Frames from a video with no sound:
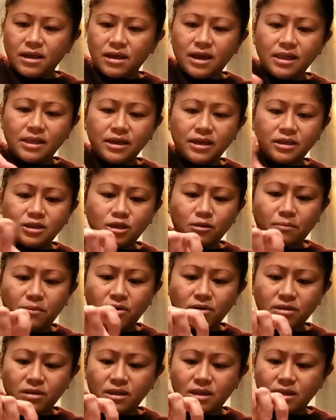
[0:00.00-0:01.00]
I like to
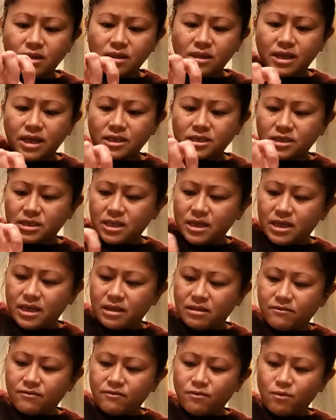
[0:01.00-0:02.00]
put the less
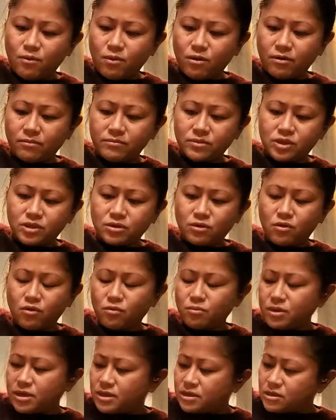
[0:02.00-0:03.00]
than formed
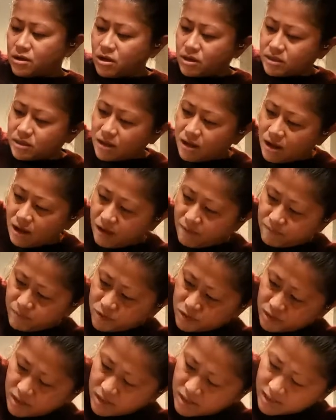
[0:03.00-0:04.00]
Scobies on top
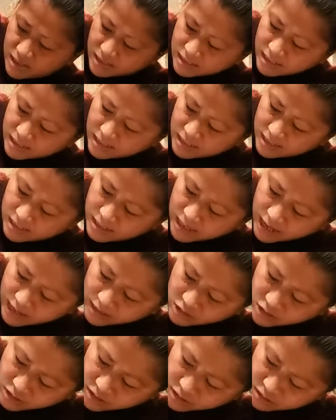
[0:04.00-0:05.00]
so that it
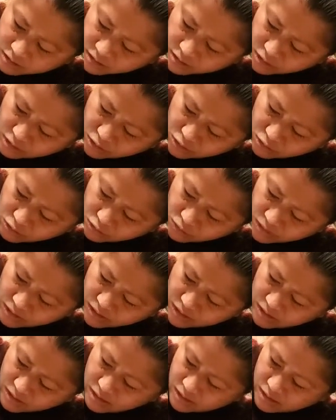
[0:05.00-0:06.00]
attaches to the new
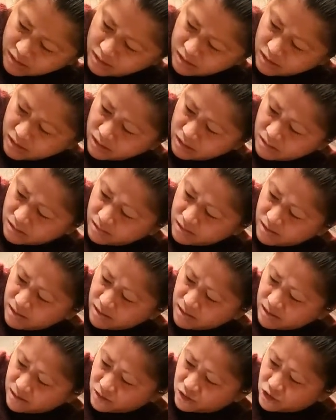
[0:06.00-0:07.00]

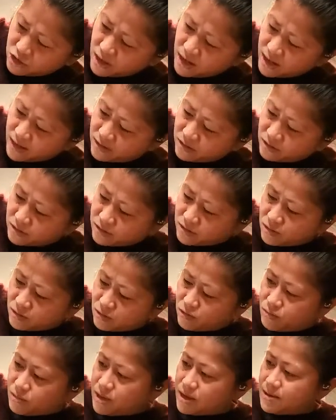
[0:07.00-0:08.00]
child
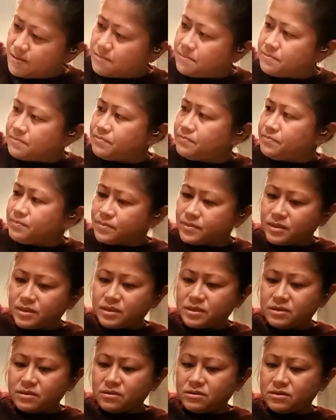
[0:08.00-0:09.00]
Scoby.
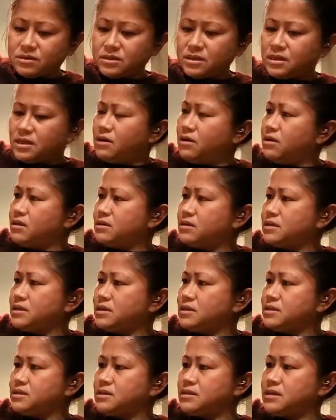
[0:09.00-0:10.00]
So you see all
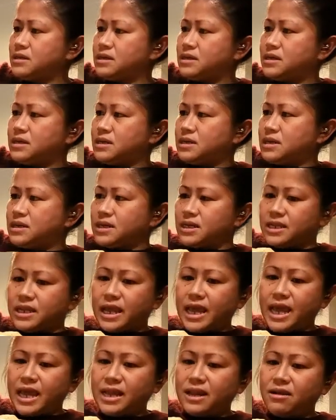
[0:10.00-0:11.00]
these? It
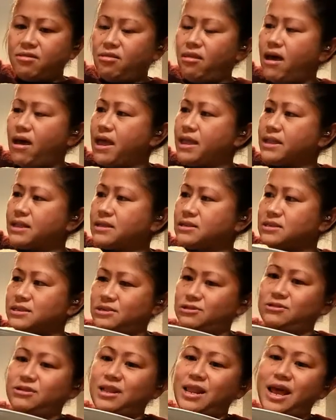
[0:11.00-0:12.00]
ate a lot because
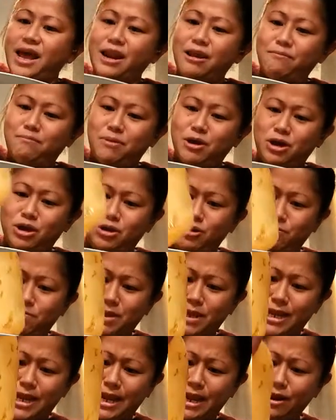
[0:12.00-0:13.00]
there's a lot of
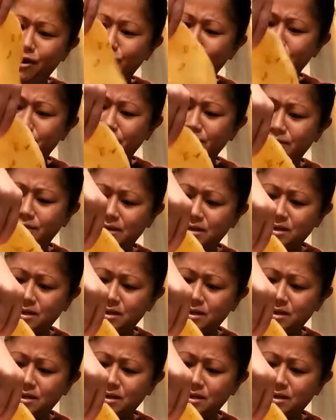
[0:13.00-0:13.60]
poop in here.